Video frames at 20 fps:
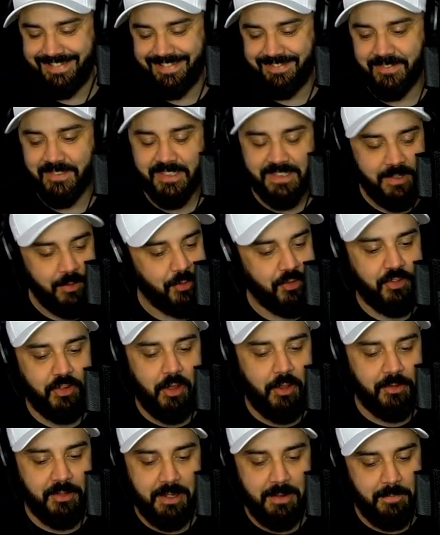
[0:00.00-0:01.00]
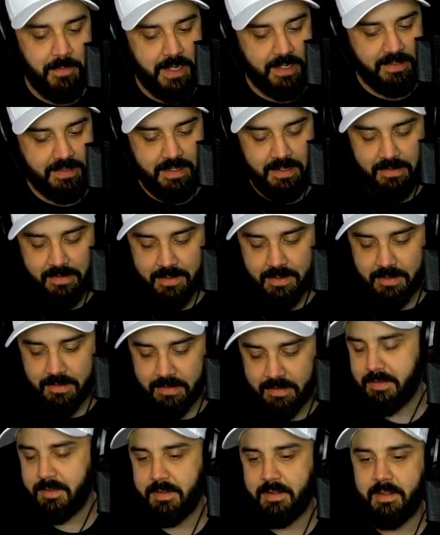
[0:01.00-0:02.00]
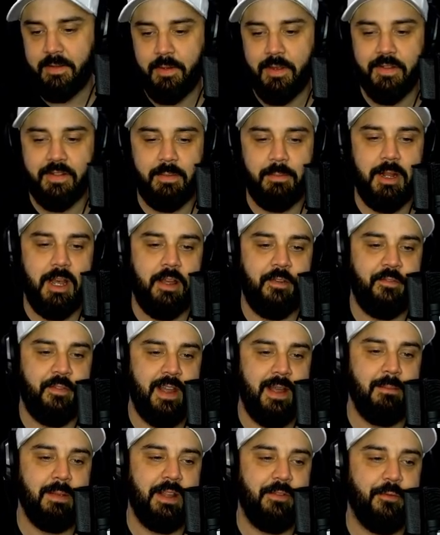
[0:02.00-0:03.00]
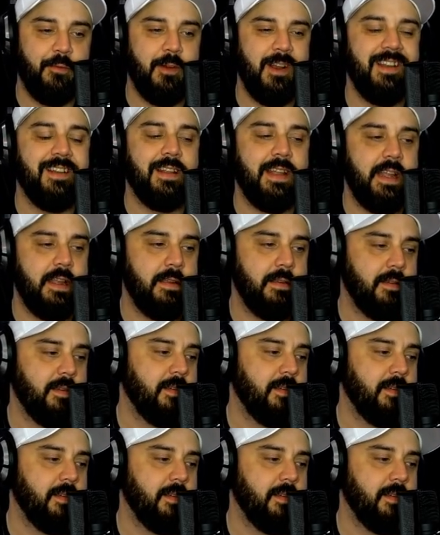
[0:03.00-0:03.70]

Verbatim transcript: Still salty about that, dog. It's because I'm not family friendly